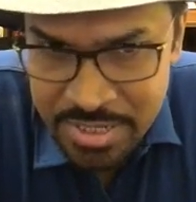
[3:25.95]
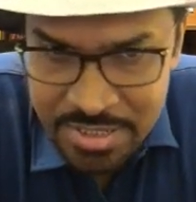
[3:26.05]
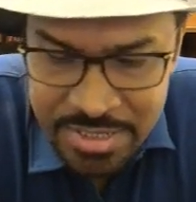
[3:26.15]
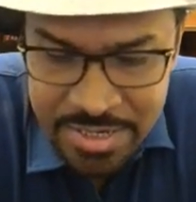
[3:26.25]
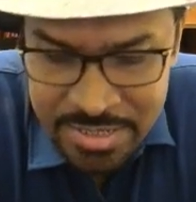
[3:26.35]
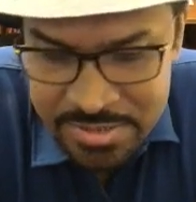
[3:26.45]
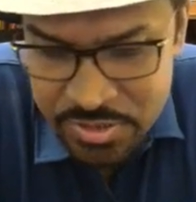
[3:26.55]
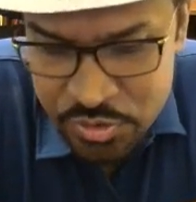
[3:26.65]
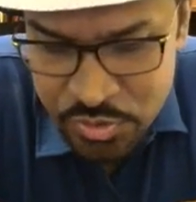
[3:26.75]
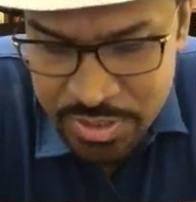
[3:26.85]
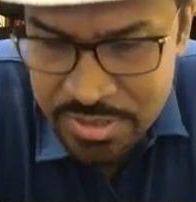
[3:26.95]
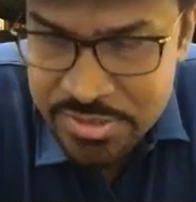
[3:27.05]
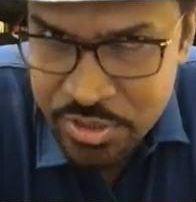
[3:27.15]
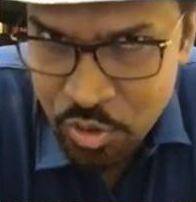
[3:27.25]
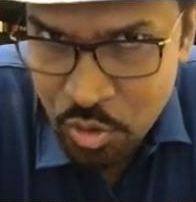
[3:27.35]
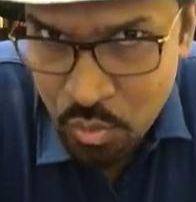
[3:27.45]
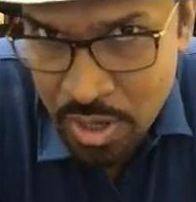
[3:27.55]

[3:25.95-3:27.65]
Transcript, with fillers: early days used to return 0 or 1